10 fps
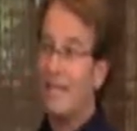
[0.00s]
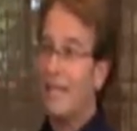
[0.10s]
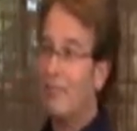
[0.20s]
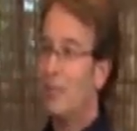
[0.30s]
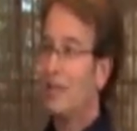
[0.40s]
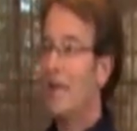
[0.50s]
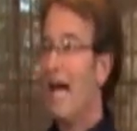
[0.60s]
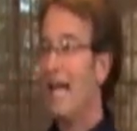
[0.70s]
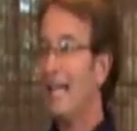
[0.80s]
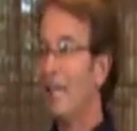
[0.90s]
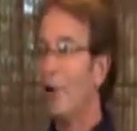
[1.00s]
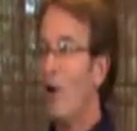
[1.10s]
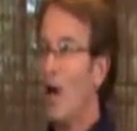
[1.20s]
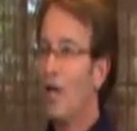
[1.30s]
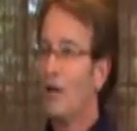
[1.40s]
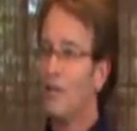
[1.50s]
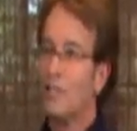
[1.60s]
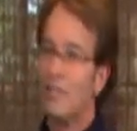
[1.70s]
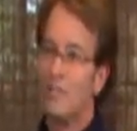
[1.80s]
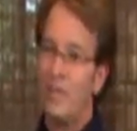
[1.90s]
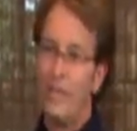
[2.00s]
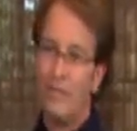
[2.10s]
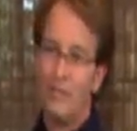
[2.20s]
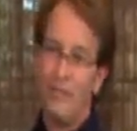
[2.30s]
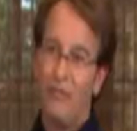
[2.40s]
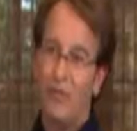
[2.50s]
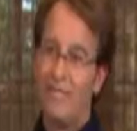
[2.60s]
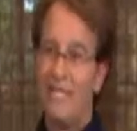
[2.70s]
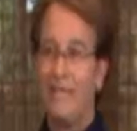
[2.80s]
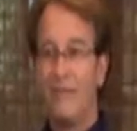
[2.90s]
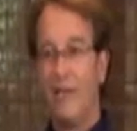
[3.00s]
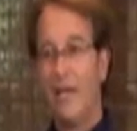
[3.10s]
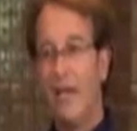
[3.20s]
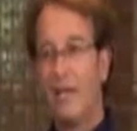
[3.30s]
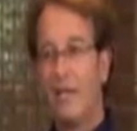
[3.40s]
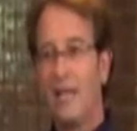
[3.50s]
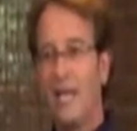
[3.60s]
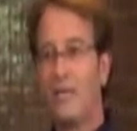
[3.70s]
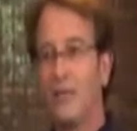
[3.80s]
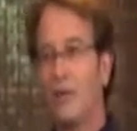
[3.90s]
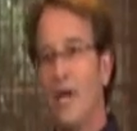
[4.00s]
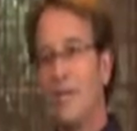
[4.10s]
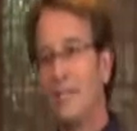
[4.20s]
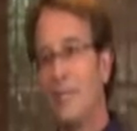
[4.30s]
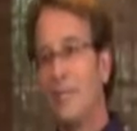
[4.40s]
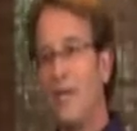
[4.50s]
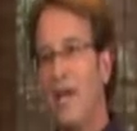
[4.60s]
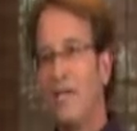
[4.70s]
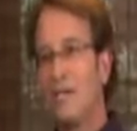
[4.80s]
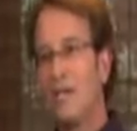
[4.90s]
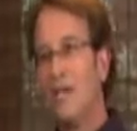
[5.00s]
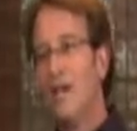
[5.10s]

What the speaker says: they put lye in the water, which is a pH of 14, very alkaline, to raise the pH